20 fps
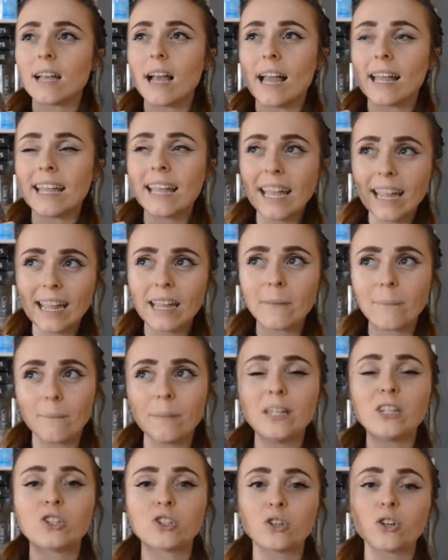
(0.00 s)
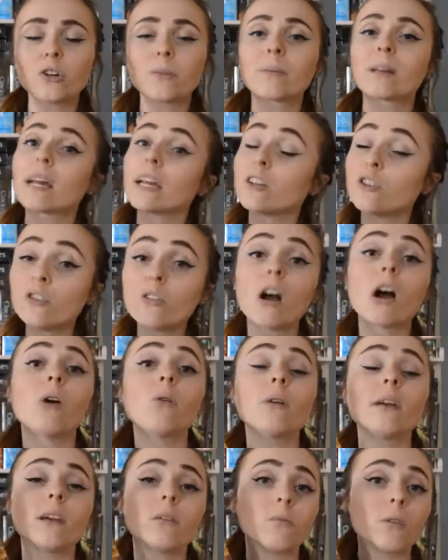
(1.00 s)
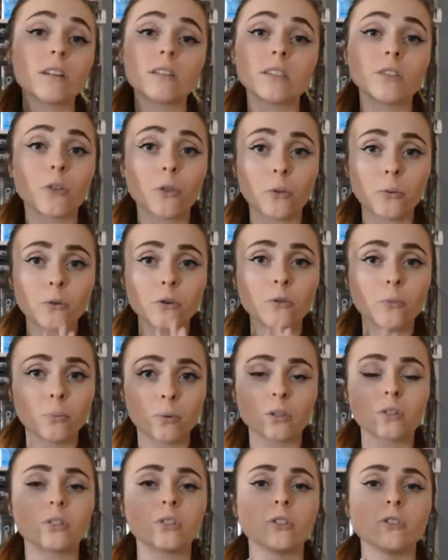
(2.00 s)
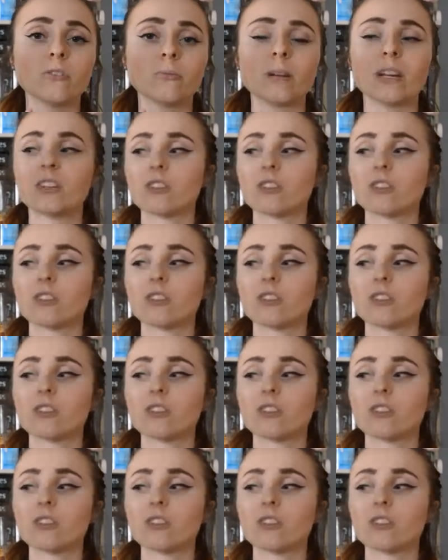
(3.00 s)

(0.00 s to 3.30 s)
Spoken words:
I can't be sure, but I know it wasn't through BookTube.